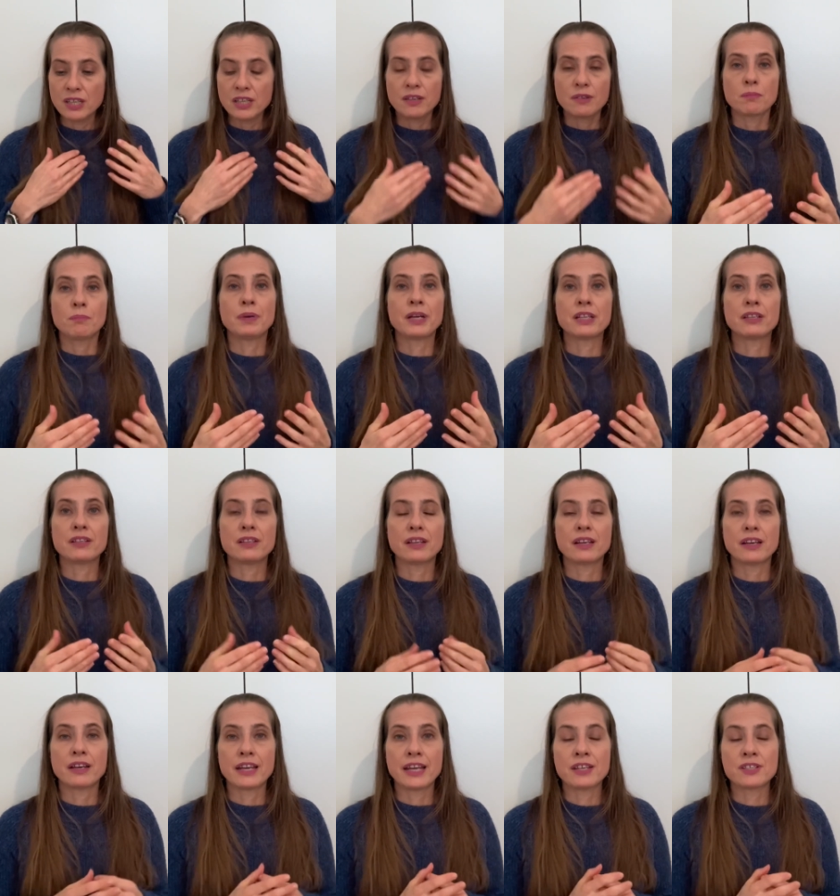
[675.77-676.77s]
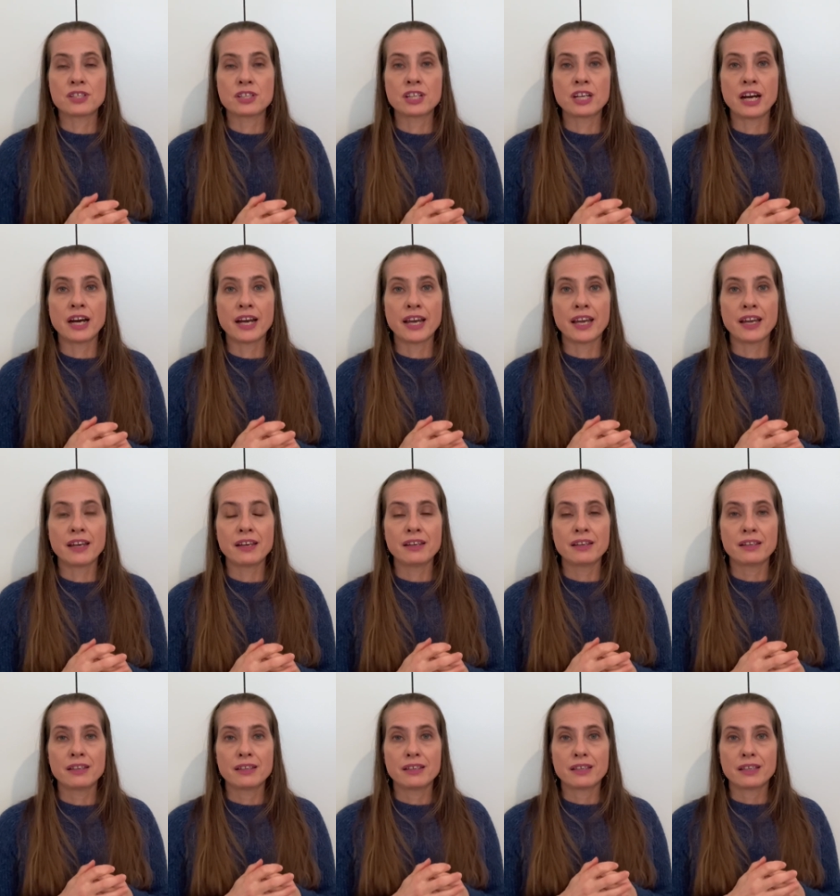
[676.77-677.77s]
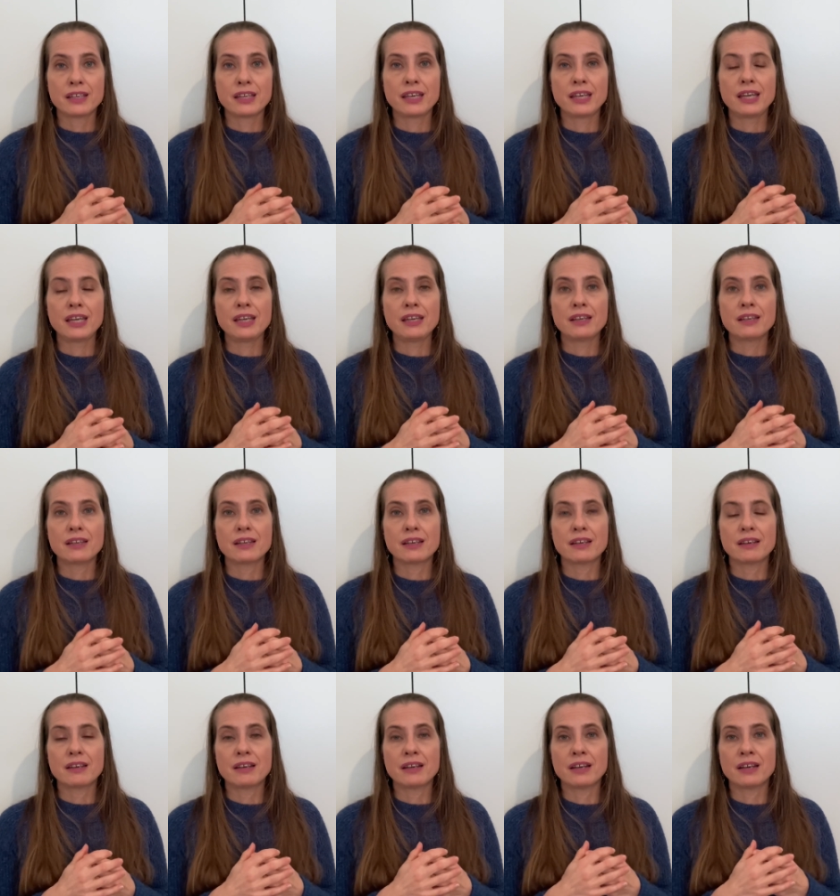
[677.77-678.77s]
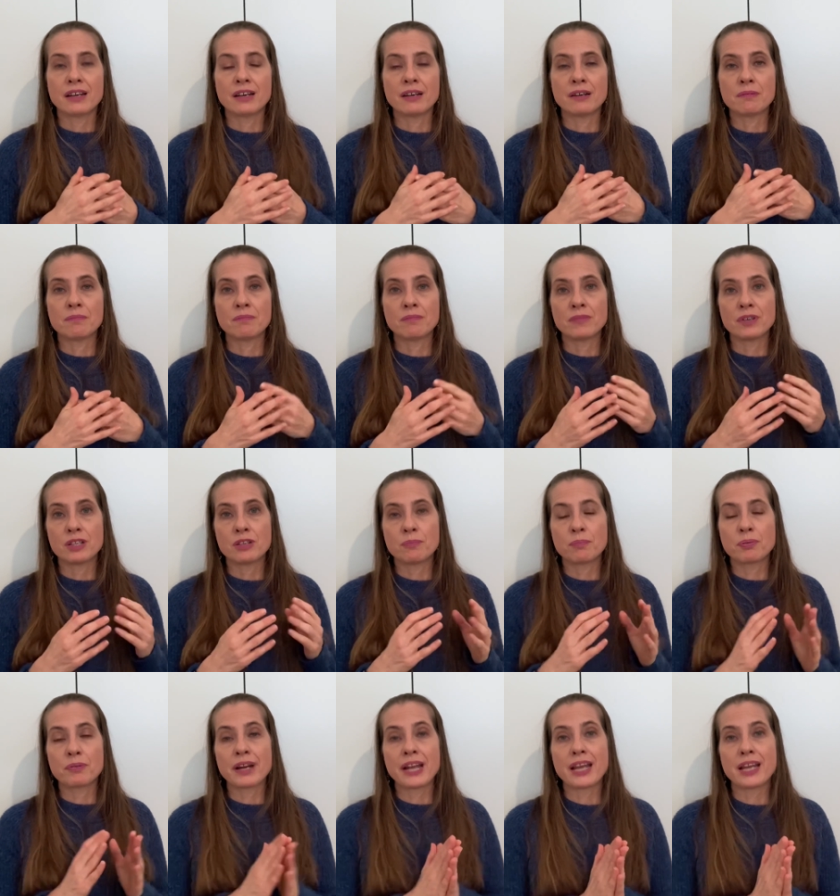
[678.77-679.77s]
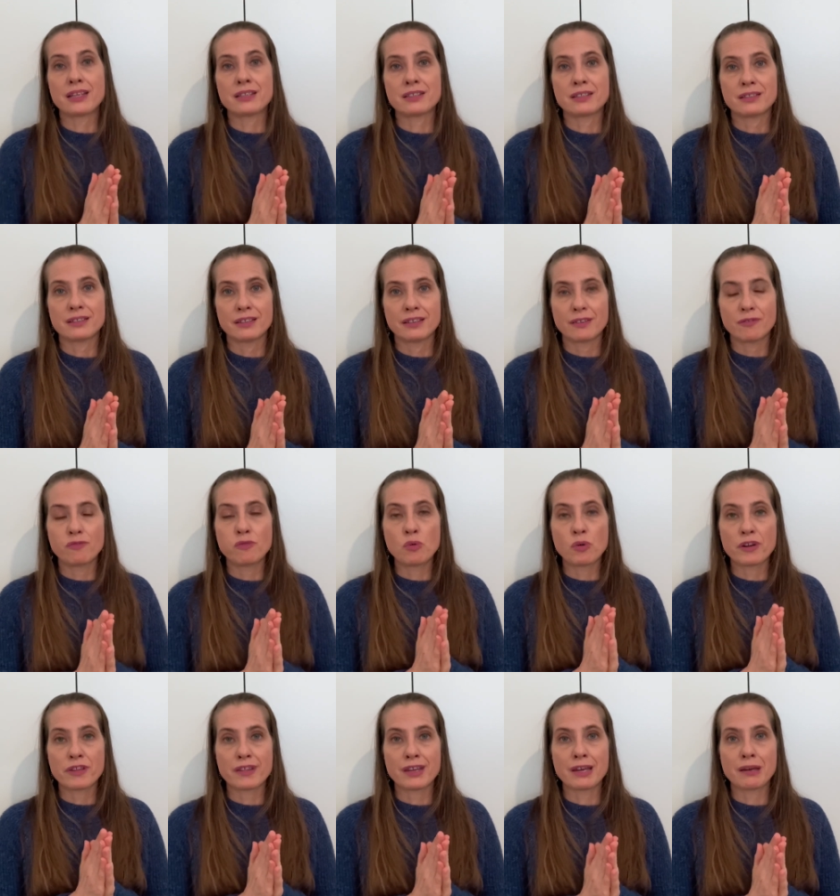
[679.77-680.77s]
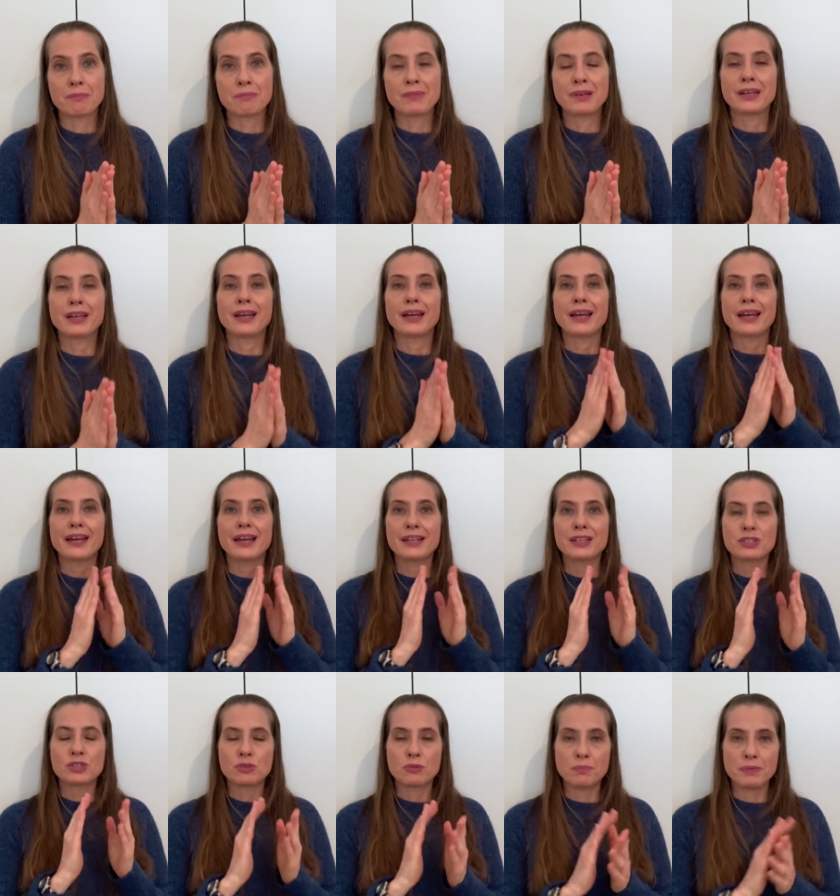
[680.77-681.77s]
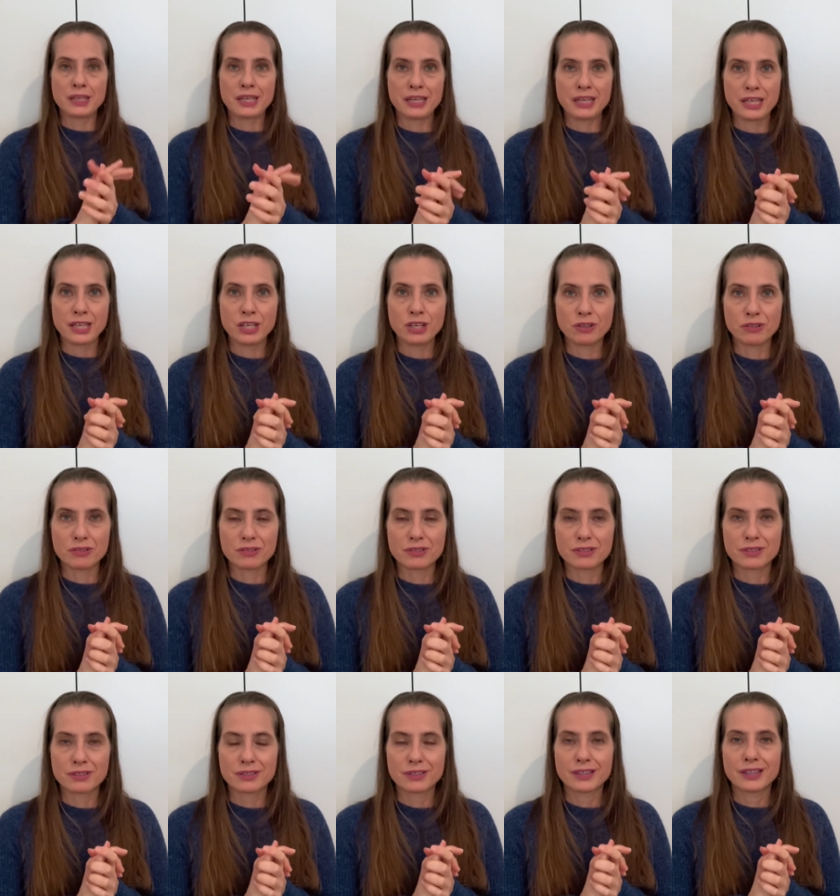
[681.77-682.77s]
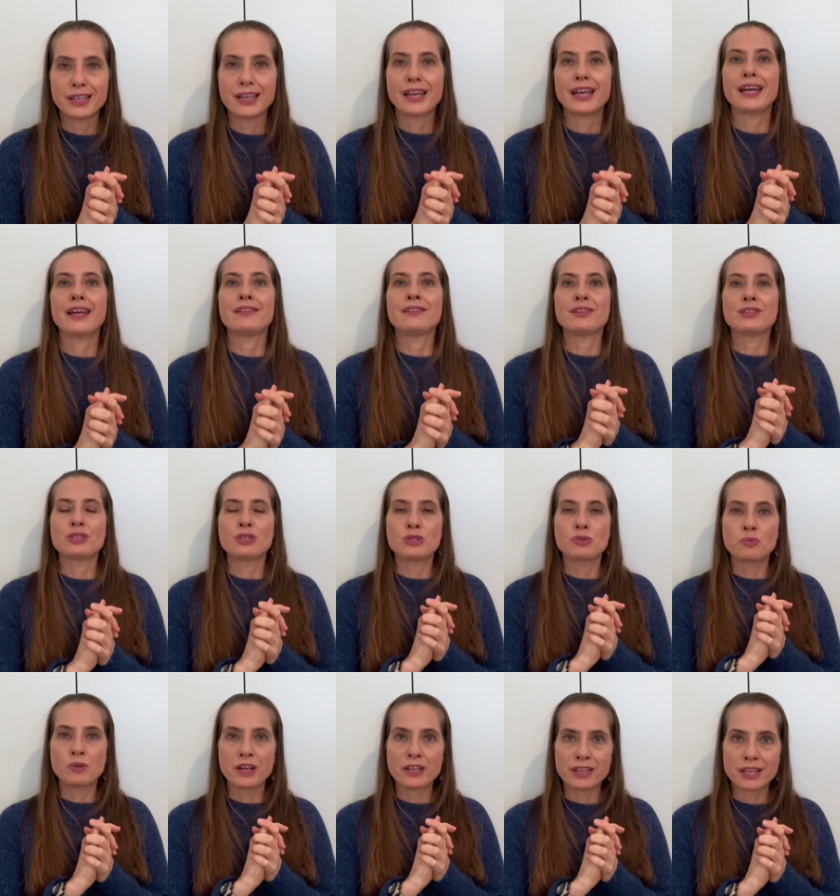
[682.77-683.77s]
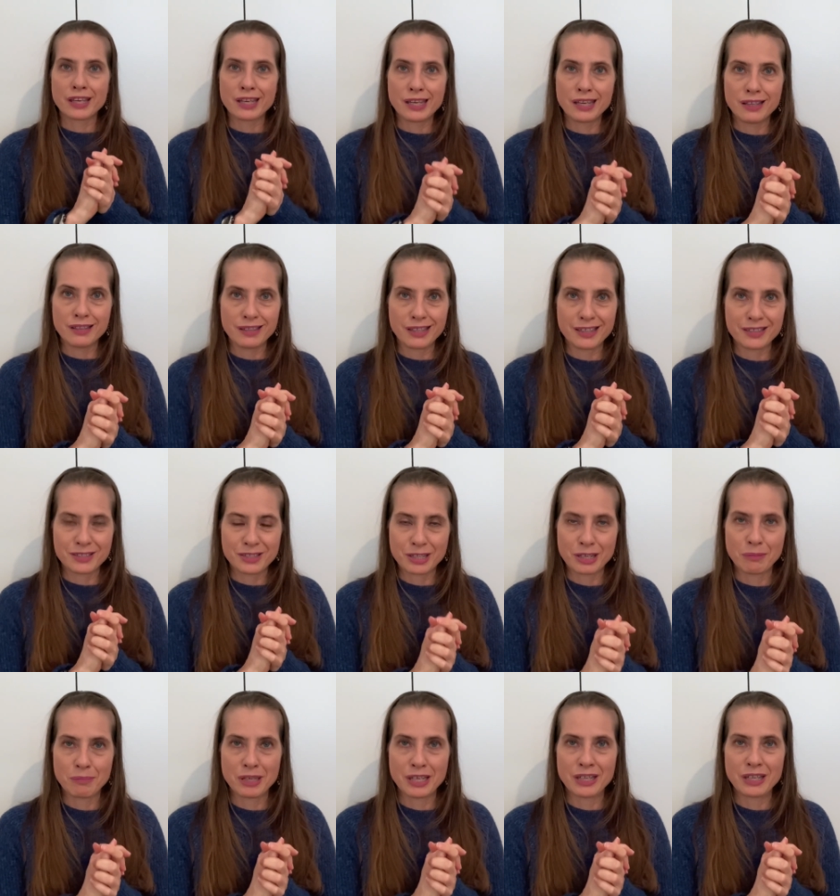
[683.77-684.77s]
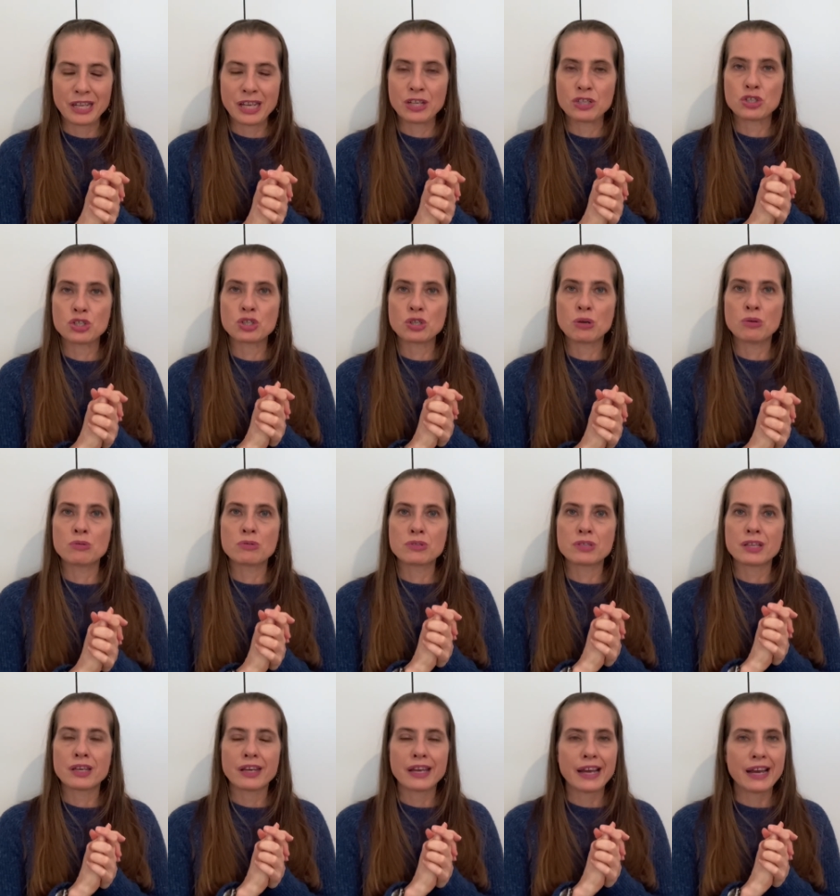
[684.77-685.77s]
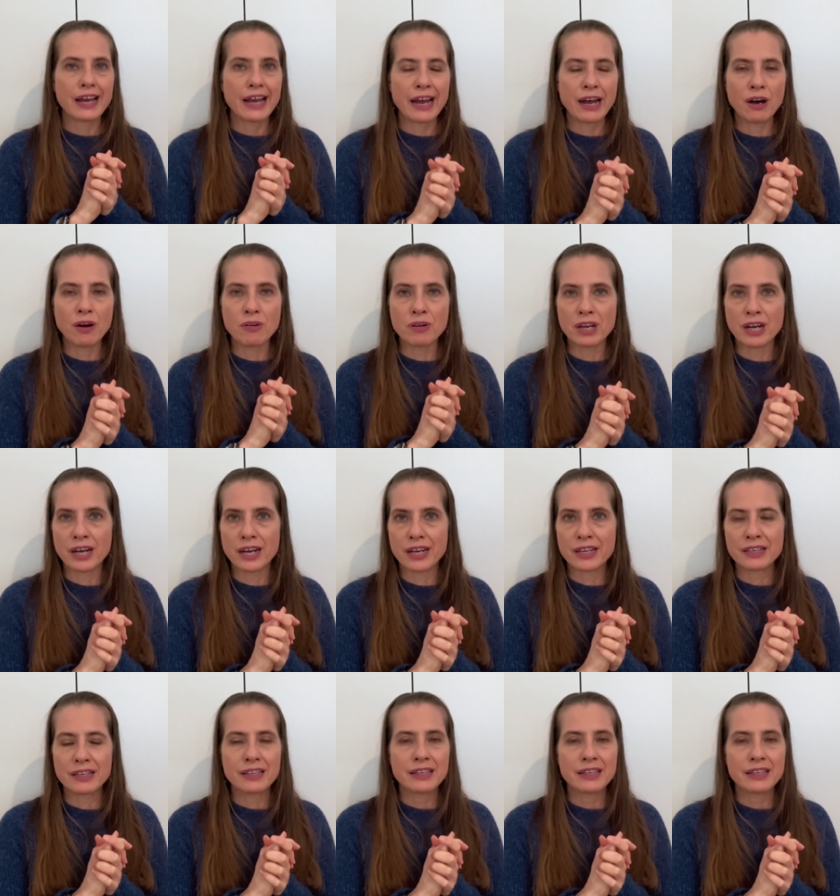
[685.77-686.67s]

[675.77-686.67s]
But Hezekiah, he prayed for them to be healed. And this is where the healings come in and shows how God,